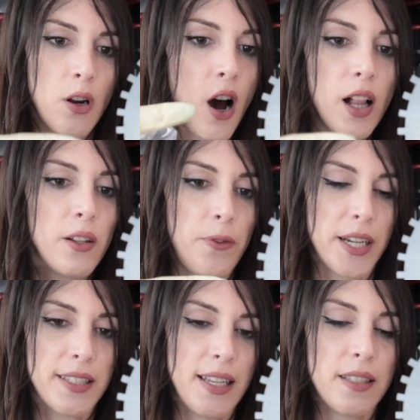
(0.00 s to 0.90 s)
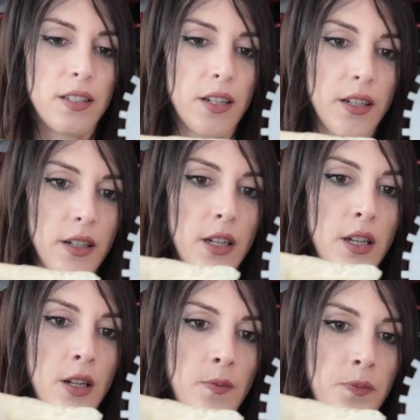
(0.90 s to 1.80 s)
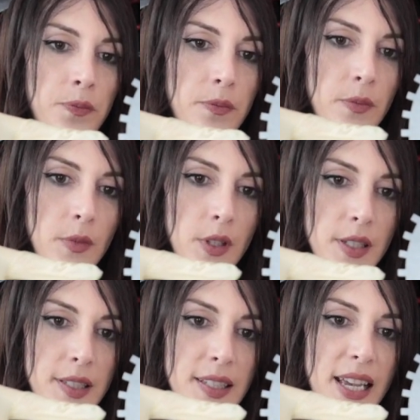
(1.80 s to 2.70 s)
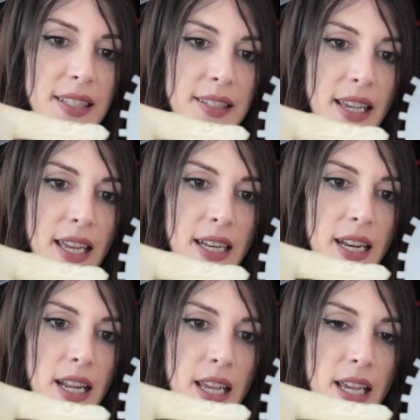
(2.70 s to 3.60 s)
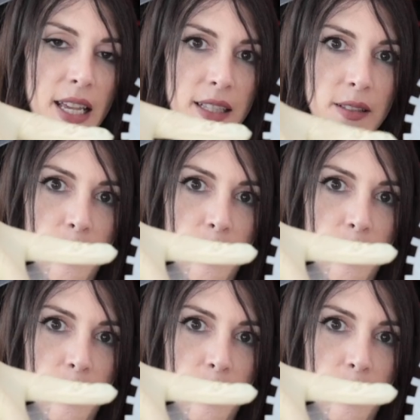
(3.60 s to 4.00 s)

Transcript: Hall effect sensor, sits and it...